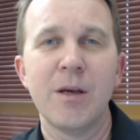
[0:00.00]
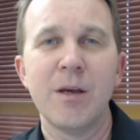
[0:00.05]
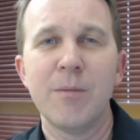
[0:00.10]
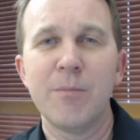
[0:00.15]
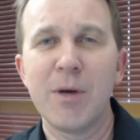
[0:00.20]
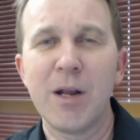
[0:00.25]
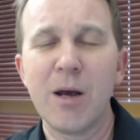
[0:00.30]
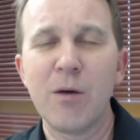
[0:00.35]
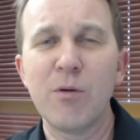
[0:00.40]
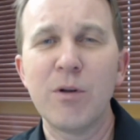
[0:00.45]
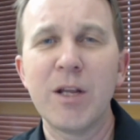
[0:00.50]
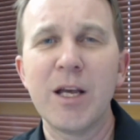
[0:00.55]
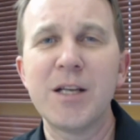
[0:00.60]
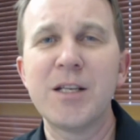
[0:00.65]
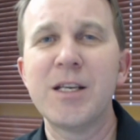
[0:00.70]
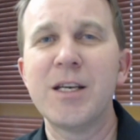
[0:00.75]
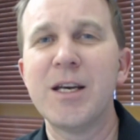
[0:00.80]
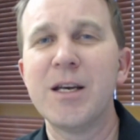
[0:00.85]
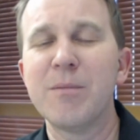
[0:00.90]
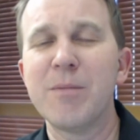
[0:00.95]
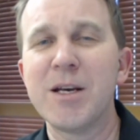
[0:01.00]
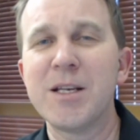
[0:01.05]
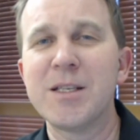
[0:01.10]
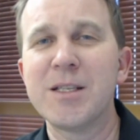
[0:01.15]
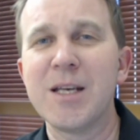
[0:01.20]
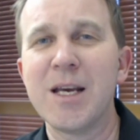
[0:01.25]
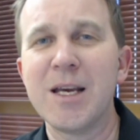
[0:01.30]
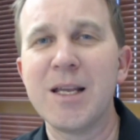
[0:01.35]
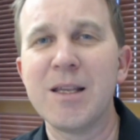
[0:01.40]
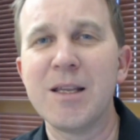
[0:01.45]
But I would like to end by
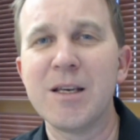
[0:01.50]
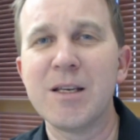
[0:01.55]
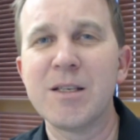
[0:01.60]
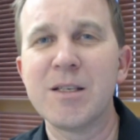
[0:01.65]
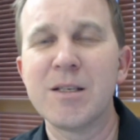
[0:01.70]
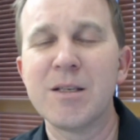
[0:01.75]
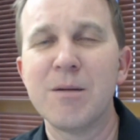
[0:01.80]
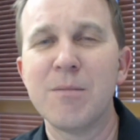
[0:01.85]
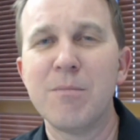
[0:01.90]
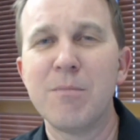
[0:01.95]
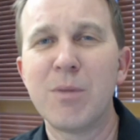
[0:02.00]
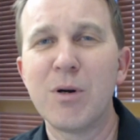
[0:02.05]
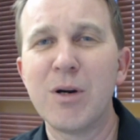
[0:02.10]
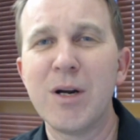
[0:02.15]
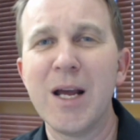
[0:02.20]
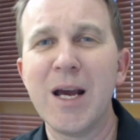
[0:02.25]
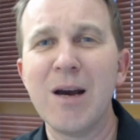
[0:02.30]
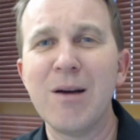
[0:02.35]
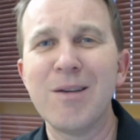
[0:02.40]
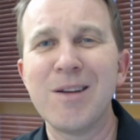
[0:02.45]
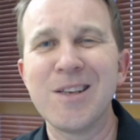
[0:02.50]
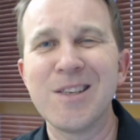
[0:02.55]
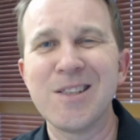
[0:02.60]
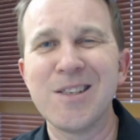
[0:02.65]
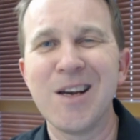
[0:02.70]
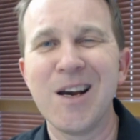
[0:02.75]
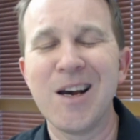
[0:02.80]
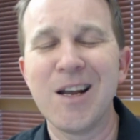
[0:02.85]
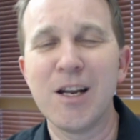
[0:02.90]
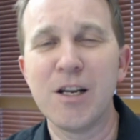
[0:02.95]
saying this: burnout is
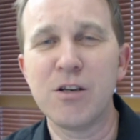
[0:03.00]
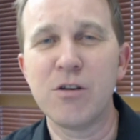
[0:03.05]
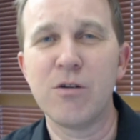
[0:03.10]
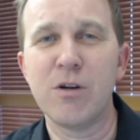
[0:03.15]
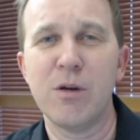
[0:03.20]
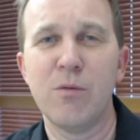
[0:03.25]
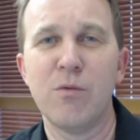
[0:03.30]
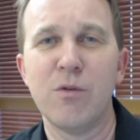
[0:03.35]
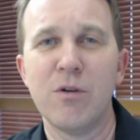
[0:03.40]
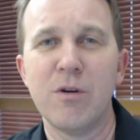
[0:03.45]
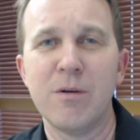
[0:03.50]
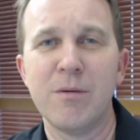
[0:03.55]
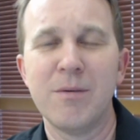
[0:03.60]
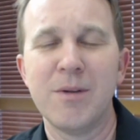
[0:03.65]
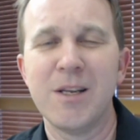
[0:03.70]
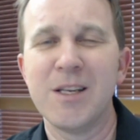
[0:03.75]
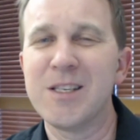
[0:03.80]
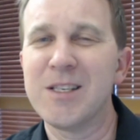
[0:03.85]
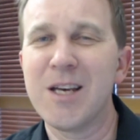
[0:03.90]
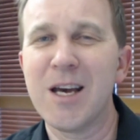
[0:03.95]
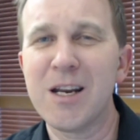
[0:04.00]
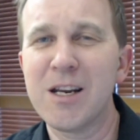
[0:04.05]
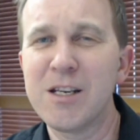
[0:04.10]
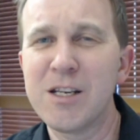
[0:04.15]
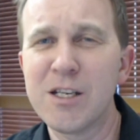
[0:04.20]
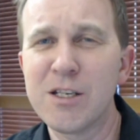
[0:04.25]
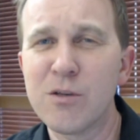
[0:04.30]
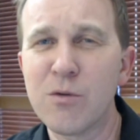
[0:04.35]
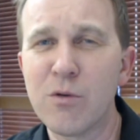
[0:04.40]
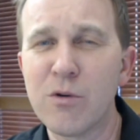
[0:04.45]
not a dirty word. It's not a
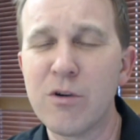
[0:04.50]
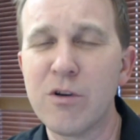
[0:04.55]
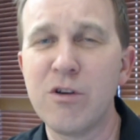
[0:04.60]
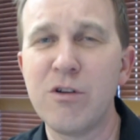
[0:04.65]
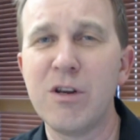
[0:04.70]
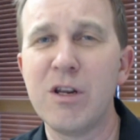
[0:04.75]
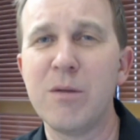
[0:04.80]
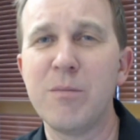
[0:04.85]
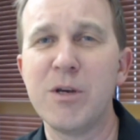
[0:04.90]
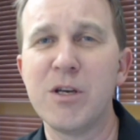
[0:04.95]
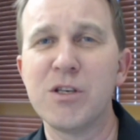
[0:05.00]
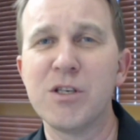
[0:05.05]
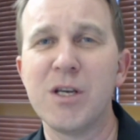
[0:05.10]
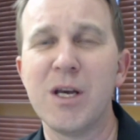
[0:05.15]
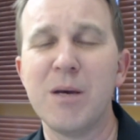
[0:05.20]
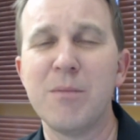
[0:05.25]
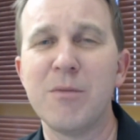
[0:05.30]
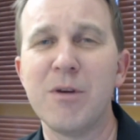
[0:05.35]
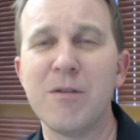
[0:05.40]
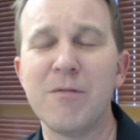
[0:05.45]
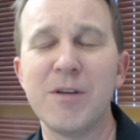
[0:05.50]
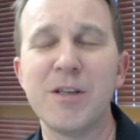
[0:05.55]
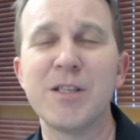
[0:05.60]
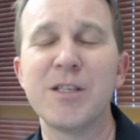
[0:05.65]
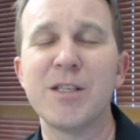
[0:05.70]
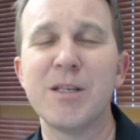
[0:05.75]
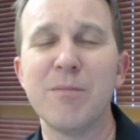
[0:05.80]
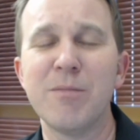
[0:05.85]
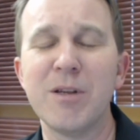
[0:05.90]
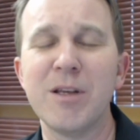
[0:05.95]
disorder you need to be ashamed of.
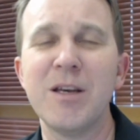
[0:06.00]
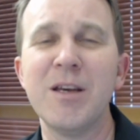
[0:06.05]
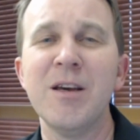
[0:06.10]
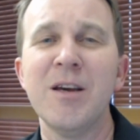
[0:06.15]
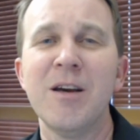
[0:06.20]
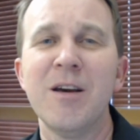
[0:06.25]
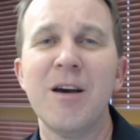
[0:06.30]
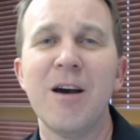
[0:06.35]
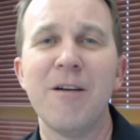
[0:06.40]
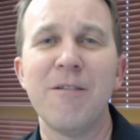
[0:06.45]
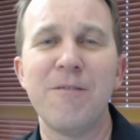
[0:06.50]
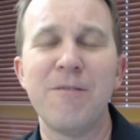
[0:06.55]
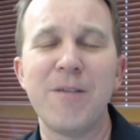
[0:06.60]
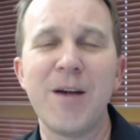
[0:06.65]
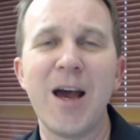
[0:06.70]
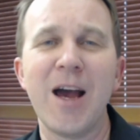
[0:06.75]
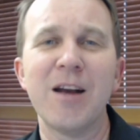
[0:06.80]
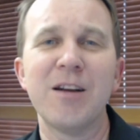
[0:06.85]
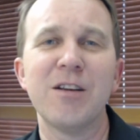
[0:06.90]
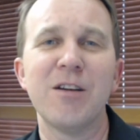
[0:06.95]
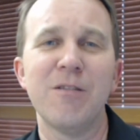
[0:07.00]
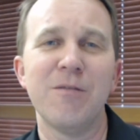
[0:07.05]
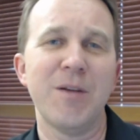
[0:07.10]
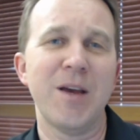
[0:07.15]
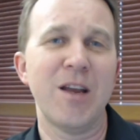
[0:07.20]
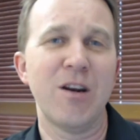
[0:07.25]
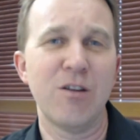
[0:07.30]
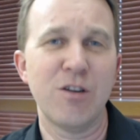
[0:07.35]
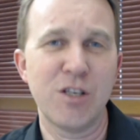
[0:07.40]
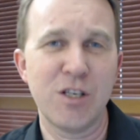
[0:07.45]
It's simply a fact of
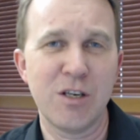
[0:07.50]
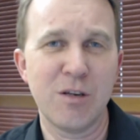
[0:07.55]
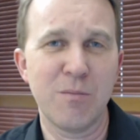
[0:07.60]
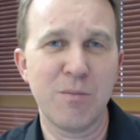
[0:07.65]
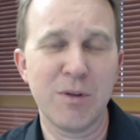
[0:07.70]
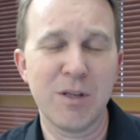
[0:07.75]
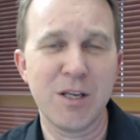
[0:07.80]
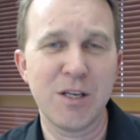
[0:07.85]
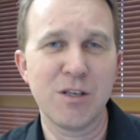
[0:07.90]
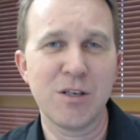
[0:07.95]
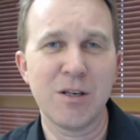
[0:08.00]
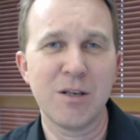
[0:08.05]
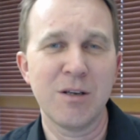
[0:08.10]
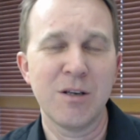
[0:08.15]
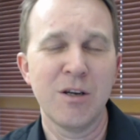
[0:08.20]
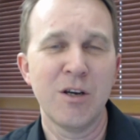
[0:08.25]
energy depletion.